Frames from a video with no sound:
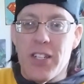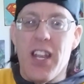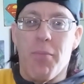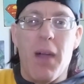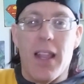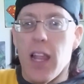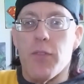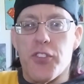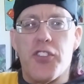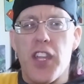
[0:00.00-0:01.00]
everybody
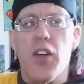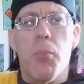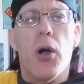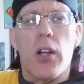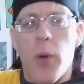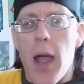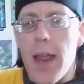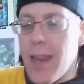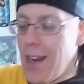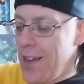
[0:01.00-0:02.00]
loves a Steelbook,
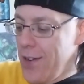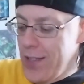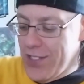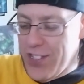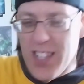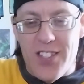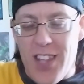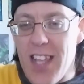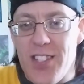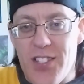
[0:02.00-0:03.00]
right? You know, it's
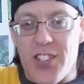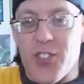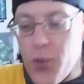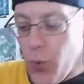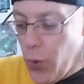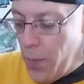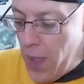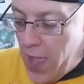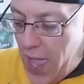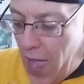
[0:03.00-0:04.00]
just cool.
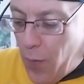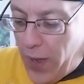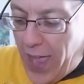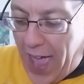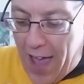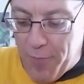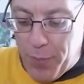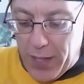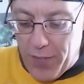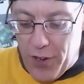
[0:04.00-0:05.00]
And we
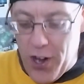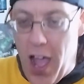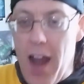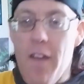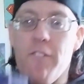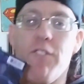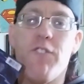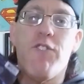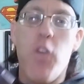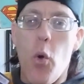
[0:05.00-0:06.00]
have, believe it or not,
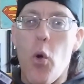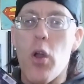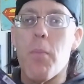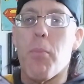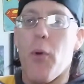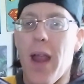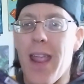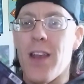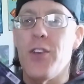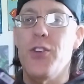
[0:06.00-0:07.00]
four
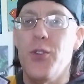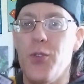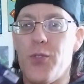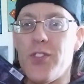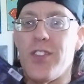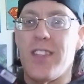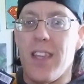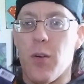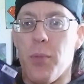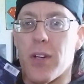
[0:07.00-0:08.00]
brand new
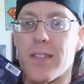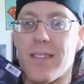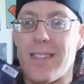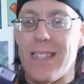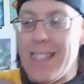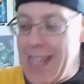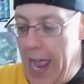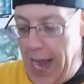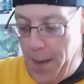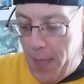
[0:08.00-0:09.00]
Steelbooks
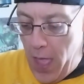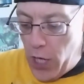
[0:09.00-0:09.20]
today.